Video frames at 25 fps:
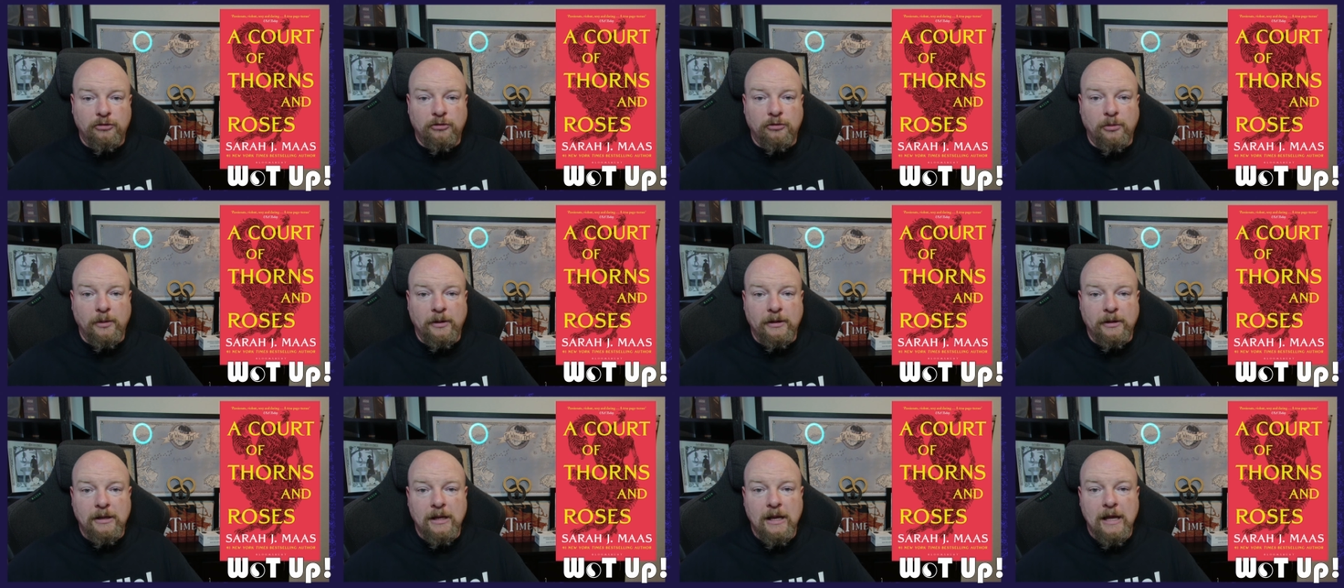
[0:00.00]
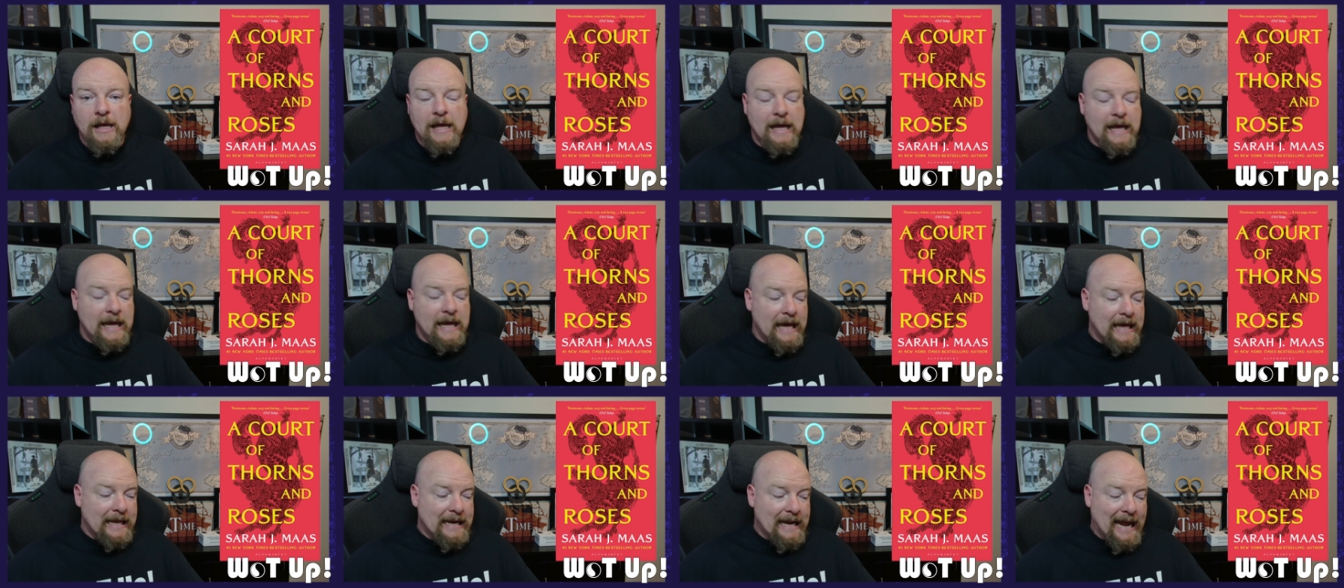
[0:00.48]
through it,
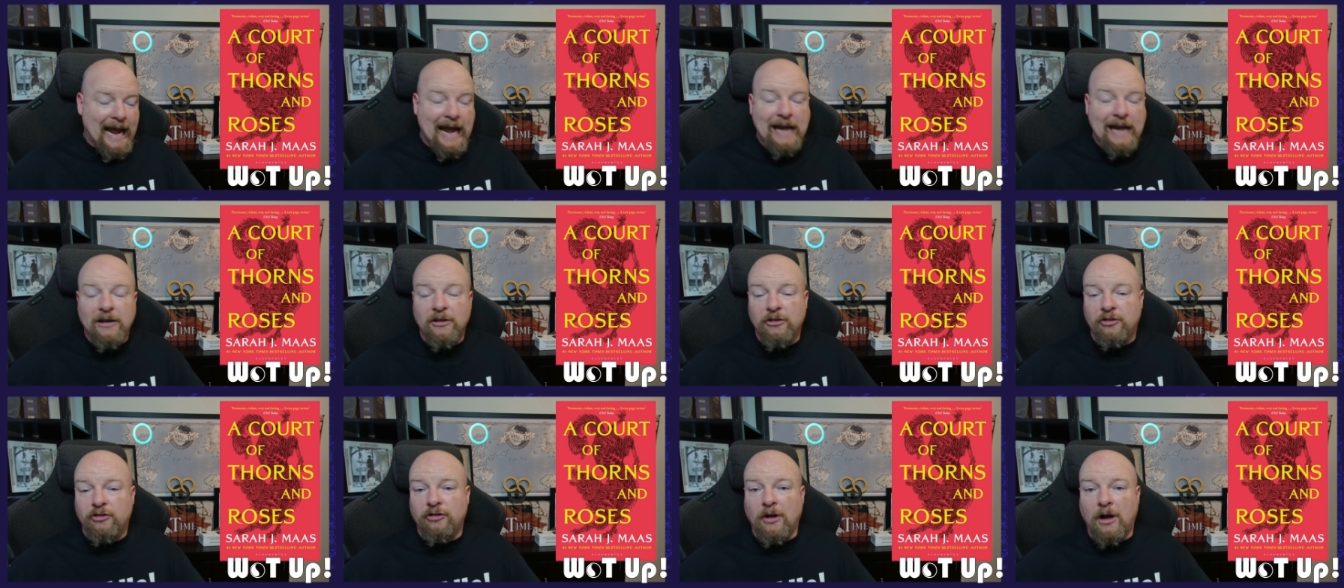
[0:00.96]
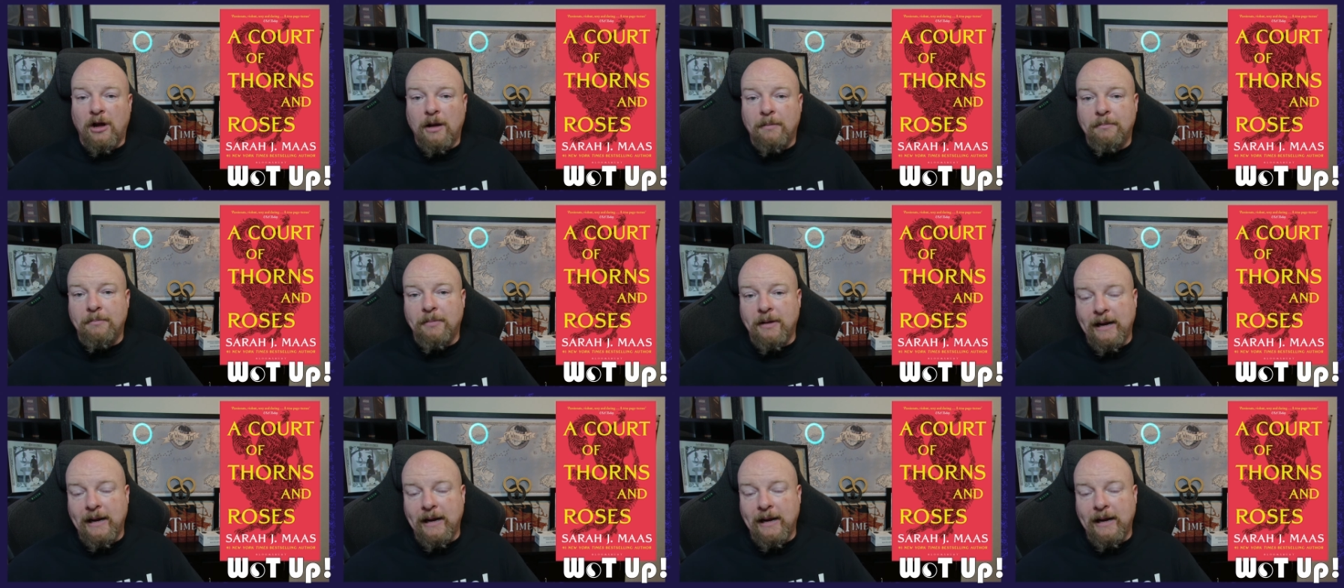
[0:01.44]
and I had to stop.